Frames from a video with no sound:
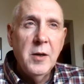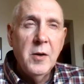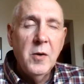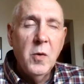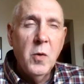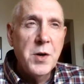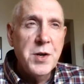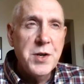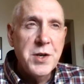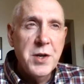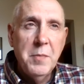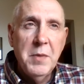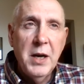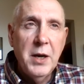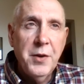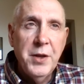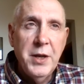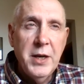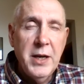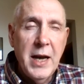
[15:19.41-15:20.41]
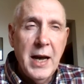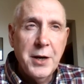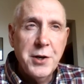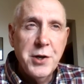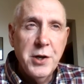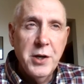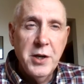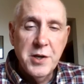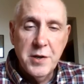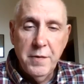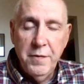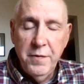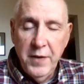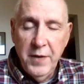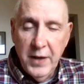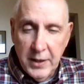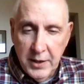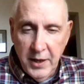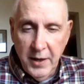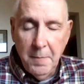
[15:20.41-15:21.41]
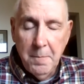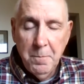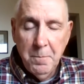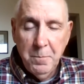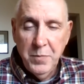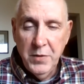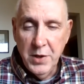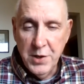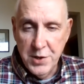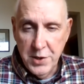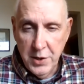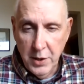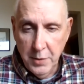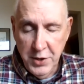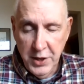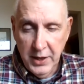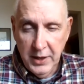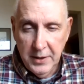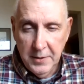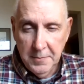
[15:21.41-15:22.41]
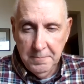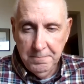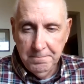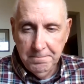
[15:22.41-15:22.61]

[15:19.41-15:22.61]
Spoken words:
or somehow the action is affecting the subject.